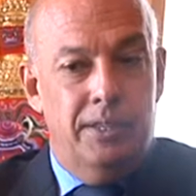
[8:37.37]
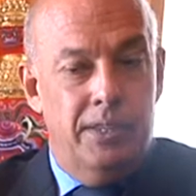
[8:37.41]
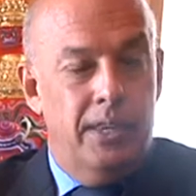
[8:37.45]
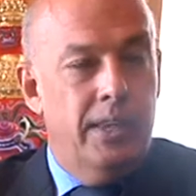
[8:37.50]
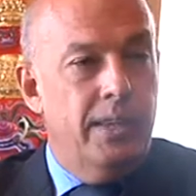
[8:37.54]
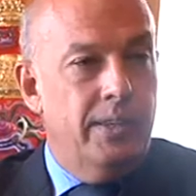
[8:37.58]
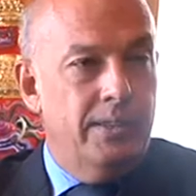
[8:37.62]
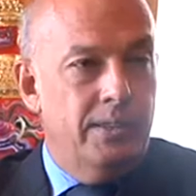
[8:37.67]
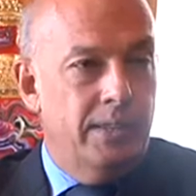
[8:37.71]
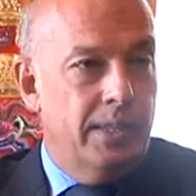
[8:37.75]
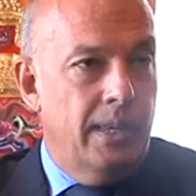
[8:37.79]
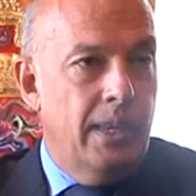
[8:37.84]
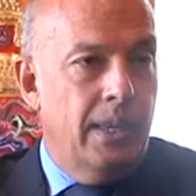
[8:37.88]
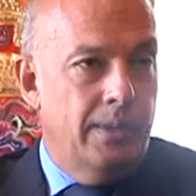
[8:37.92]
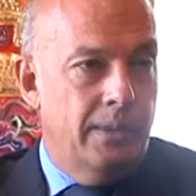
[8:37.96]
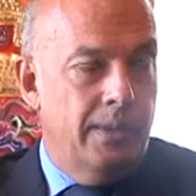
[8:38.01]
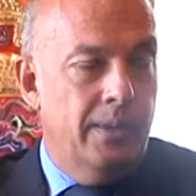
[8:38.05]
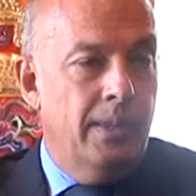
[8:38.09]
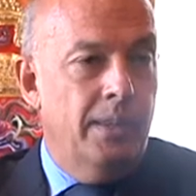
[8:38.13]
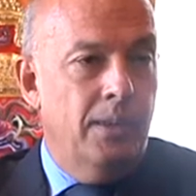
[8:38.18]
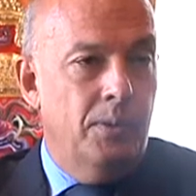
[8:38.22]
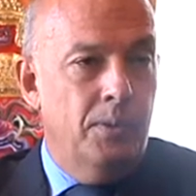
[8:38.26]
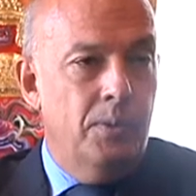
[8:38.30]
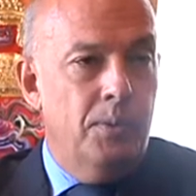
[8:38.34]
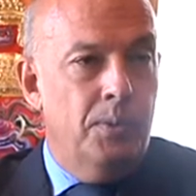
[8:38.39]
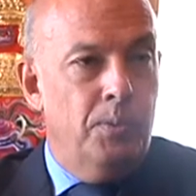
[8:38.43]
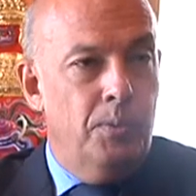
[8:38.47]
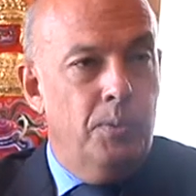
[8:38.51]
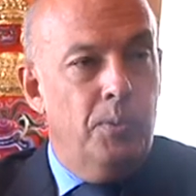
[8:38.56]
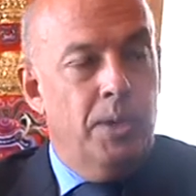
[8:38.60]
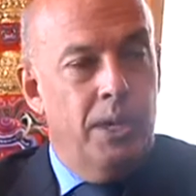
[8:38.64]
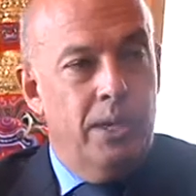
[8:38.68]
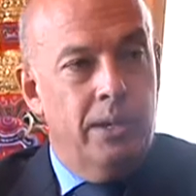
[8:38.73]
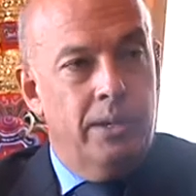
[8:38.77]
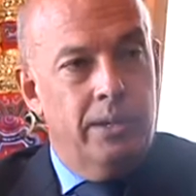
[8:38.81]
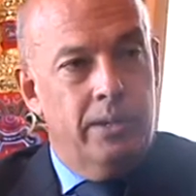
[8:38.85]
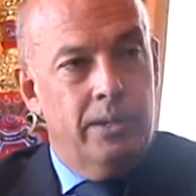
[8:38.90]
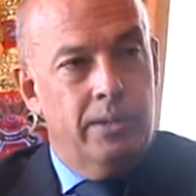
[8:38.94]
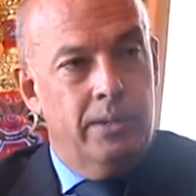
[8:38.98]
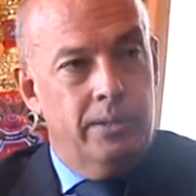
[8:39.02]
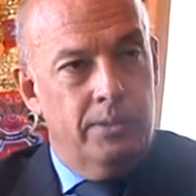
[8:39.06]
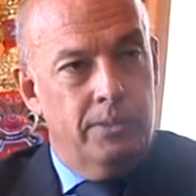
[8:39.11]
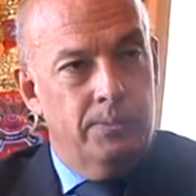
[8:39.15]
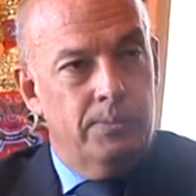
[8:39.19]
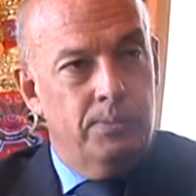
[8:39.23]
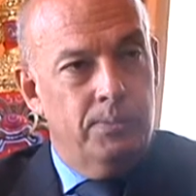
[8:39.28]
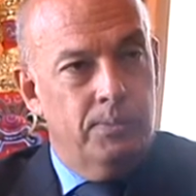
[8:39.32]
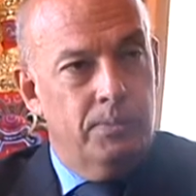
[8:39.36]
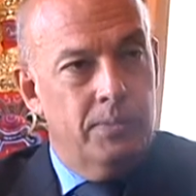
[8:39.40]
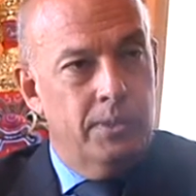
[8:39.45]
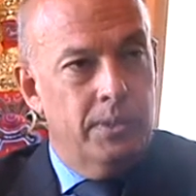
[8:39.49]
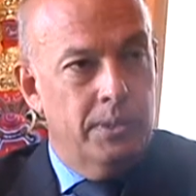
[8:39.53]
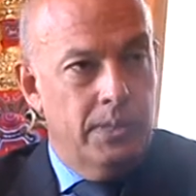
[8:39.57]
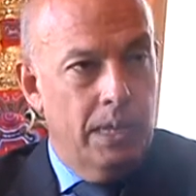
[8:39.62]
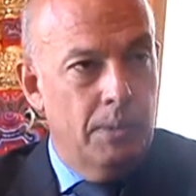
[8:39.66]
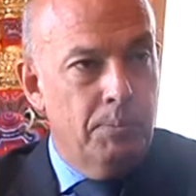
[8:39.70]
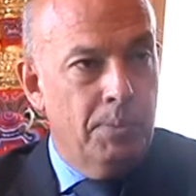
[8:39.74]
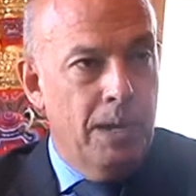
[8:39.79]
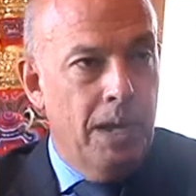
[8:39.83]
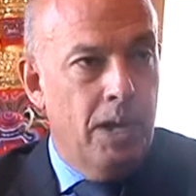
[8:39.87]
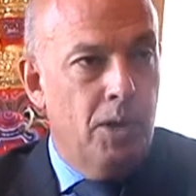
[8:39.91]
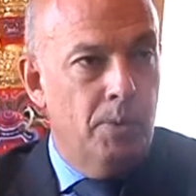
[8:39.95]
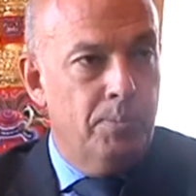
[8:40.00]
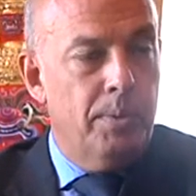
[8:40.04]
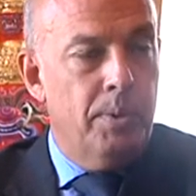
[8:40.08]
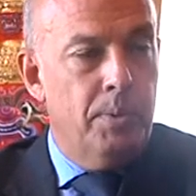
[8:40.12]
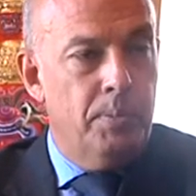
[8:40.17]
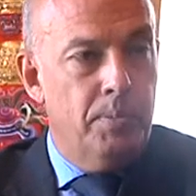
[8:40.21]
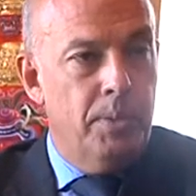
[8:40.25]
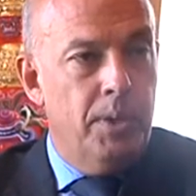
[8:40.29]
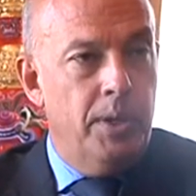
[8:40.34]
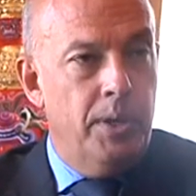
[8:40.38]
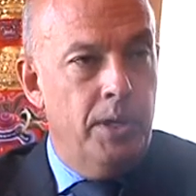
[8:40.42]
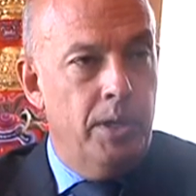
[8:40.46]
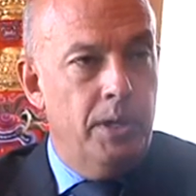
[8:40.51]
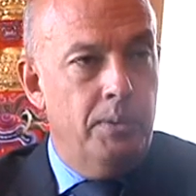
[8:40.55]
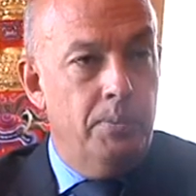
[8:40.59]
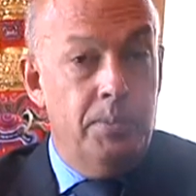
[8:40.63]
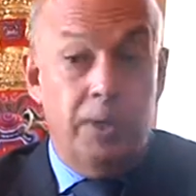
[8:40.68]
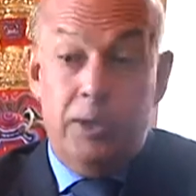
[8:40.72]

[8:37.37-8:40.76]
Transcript: yes, I think we, we, are somehow prepared.